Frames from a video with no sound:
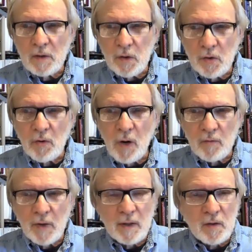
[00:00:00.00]
you're
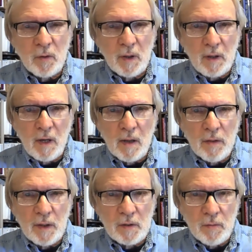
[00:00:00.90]
already doing a lot of
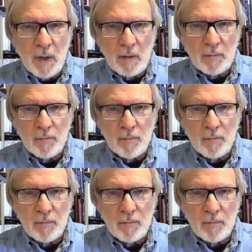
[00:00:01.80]
things right.